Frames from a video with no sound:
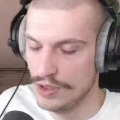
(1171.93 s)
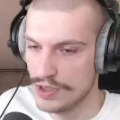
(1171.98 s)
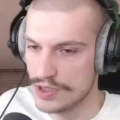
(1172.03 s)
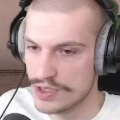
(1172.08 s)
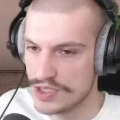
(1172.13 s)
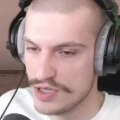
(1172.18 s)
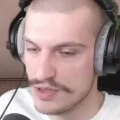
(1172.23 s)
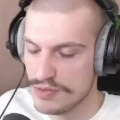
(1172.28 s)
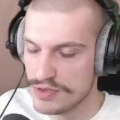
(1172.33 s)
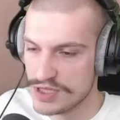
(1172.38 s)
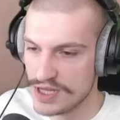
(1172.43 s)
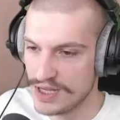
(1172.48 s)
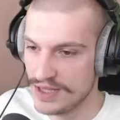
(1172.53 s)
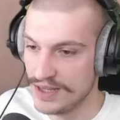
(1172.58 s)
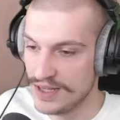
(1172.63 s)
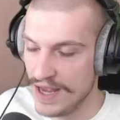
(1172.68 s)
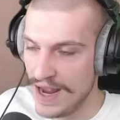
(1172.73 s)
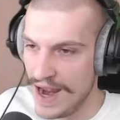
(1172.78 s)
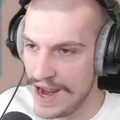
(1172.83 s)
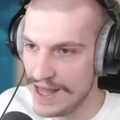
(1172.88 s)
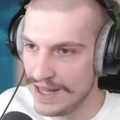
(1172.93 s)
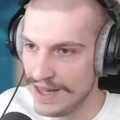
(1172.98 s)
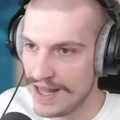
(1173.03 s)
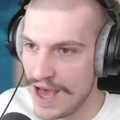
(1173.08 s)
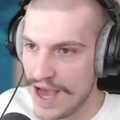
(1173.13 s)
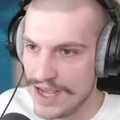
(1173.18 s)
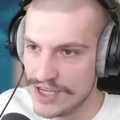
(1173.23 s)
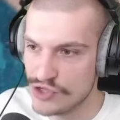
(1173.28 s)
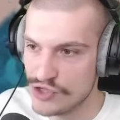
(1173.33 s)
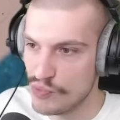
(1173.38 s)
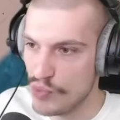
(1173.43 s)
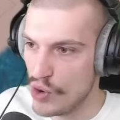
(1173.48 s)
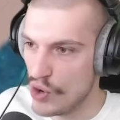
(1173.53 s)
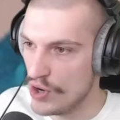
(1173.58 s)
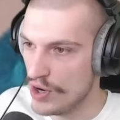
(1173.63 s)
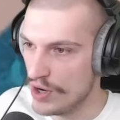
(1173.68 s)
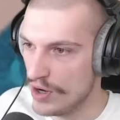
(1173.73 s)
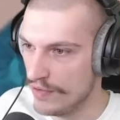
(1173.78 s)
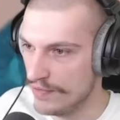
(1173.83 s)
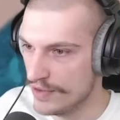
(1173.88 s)
It seems like the allies
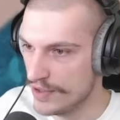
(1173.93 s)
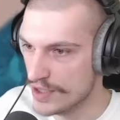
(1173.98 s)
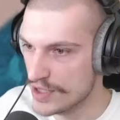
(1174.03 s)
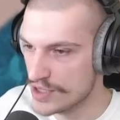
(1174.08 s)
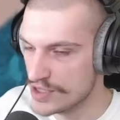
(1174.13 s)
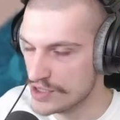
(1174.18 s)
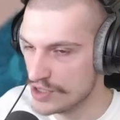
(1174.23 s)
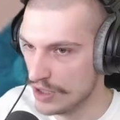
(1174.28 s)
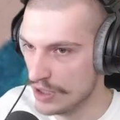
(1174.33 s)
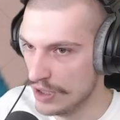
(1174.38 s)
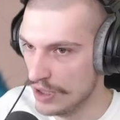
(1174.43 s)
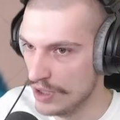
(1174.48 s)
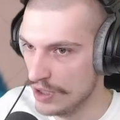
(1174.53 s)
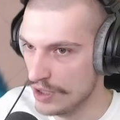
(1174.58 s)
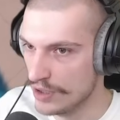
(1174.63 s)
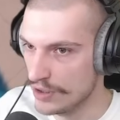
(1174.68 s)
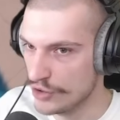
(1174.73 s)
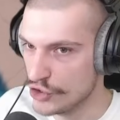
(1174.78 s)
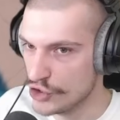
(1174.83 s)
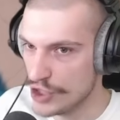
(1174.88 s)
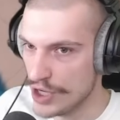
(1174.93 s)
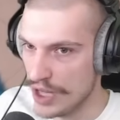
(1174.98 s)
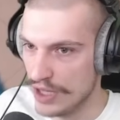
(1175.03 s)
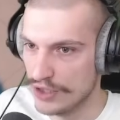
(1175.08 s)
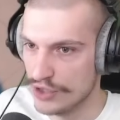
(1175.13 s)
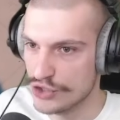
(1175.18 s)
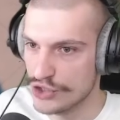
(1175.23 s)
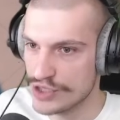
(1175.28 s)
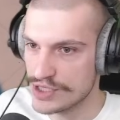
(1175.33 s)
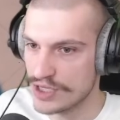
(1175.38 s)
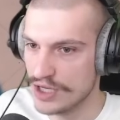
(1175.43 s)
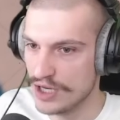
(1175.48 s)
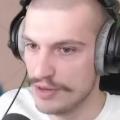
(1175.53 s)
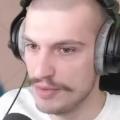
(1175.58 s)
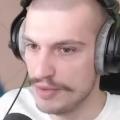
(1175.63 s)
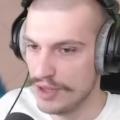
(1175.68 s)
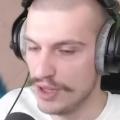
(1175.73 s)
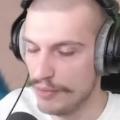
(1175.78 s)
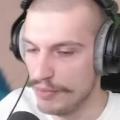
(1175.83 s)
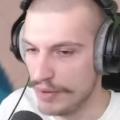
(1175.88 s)
part of this challenge is going to
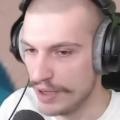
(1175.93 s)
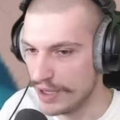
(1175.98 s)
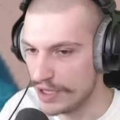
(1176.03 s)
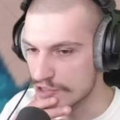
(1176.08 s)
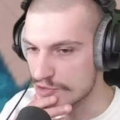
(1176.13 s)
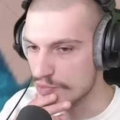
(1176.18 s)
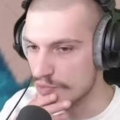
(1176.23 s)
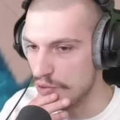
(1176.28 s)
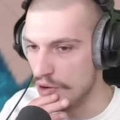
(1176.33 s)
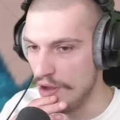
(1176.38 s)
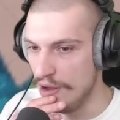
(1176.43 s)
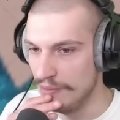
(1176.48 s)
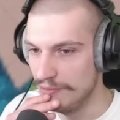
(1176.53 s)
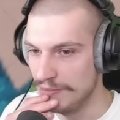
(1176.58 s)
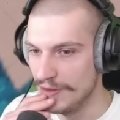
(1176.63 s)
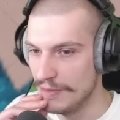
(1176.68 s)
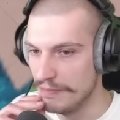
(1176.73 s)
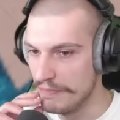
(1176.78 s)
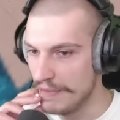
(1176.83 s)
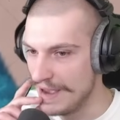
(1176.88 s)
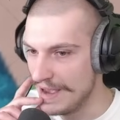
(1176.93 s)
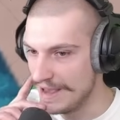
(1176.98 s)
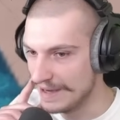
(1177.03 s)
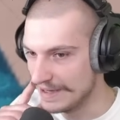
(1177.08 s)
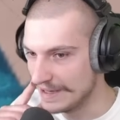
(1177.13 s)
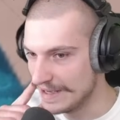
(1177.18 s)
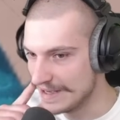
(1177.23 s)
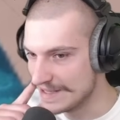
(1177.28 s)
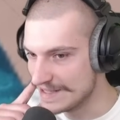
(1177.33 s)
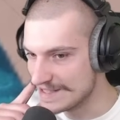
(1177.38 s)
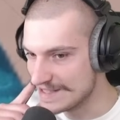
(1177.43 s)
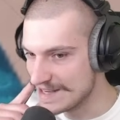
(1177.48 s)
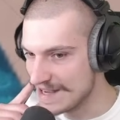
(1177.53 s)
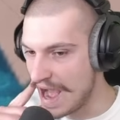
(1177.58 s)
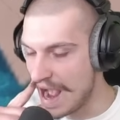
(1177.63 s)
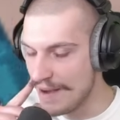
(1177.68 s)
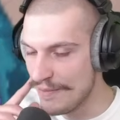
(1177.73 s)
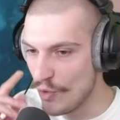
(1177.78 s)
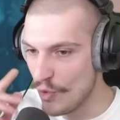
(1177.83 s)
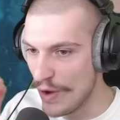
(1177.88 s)
be the biggest problem, man, because
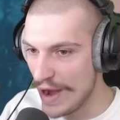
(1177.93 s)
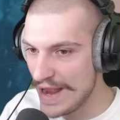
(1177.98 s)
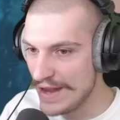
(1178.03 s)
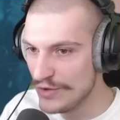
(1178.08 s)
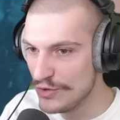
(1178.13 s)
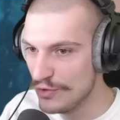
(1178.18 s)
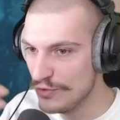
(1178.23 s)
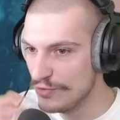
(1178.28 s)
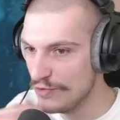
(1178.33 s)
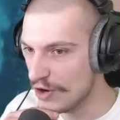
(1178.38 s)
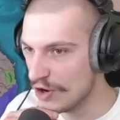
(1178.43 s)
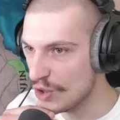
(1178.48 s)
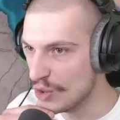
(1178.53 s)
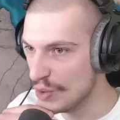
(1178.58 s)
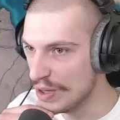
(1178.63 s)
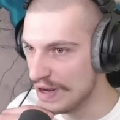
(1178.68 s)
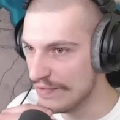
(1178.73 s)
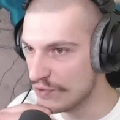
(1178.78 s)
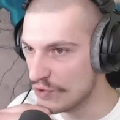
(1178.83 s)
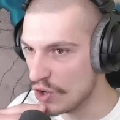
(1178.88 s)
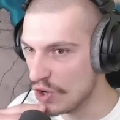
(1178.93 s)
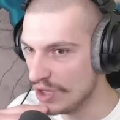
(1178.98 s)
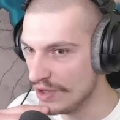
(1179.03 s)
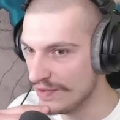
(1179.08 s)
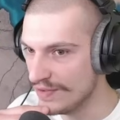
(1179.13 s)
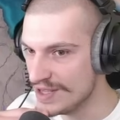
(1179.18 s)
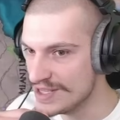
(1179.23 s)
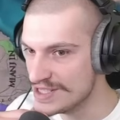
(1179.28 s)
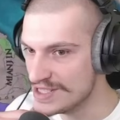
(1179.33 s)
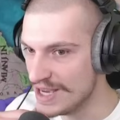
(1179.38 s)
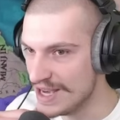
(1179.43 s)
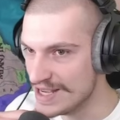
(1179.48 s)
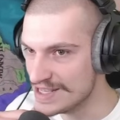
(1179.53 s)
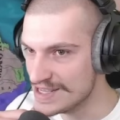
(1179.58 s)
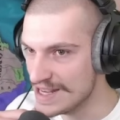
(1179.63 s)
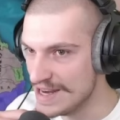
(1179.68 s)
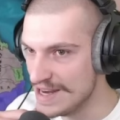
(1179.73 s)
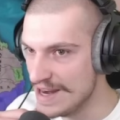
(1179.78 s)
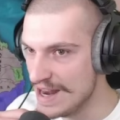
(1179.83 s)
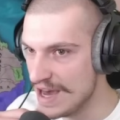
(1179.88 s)
I'm way too far away for all of these guys,
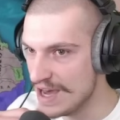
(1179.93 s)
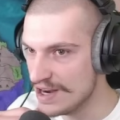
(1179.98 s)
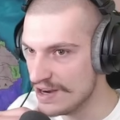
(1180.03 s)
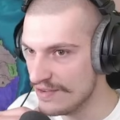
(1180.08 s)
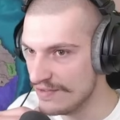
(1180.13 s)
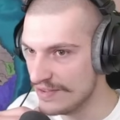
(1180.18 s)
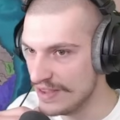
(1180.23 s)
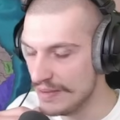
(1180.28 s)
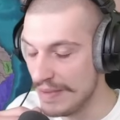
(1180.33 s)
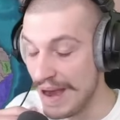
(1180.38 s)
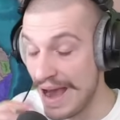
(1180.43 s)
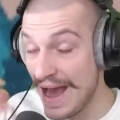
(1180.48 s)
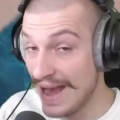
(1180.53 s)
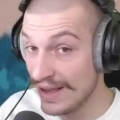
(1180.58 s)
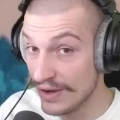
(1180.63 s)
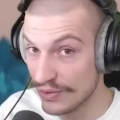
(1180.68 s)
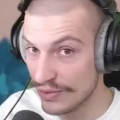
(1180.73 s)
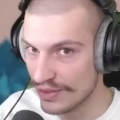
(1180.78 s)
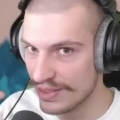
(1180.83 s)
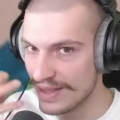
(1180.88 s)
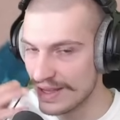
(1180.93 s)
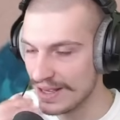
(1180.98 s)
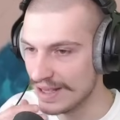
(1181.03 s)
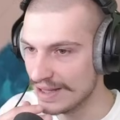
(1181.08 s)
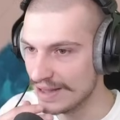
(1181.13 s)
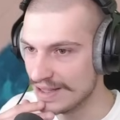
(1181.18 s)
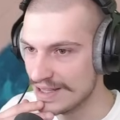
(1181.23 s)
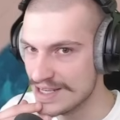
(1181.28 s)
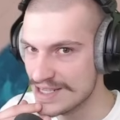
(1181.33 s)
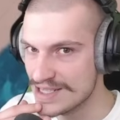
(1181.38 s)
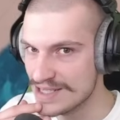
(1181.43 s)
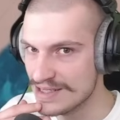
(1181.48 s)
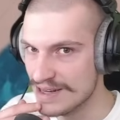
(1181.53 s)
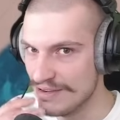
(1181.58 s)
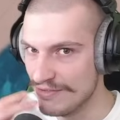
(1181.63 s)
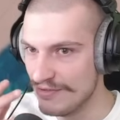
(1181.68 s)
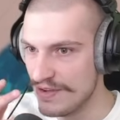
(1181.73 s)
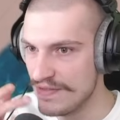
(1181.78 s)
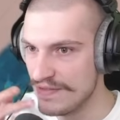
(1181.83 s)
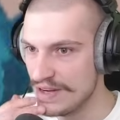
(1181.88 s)
and none of them, I don't think, at least in
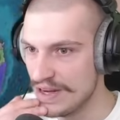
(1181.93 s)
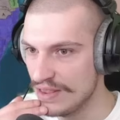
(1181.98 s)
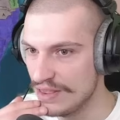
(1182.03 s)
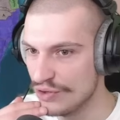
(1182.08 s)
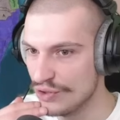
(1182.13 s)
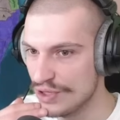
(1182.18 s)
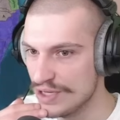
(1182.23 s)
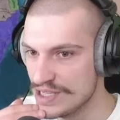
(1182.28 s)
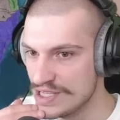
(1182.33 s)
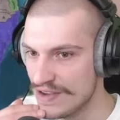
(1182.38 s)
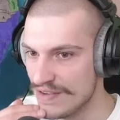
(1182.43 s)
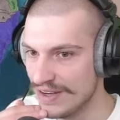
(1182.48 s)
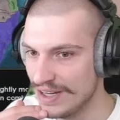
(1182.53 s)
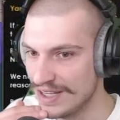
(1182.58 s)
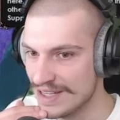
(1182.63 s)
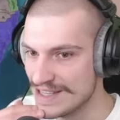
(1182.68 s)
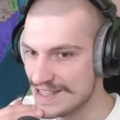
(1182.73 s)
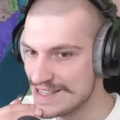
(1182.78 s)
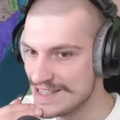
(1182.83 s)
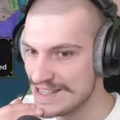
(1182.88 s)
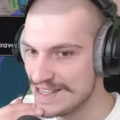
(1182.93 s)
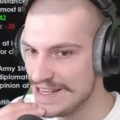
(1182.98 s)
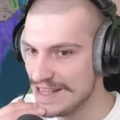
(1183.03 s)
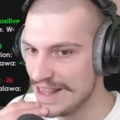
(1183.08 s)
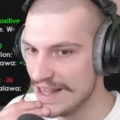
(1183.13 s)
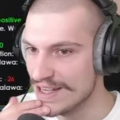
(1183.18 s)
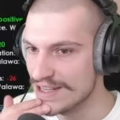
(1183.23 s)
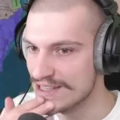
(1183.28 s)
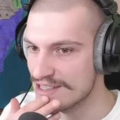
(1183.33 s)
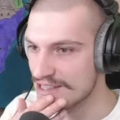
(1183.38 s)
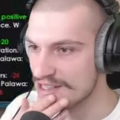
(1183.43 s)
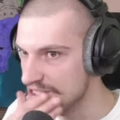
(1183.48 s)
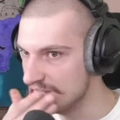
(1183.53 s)
1537, can see this.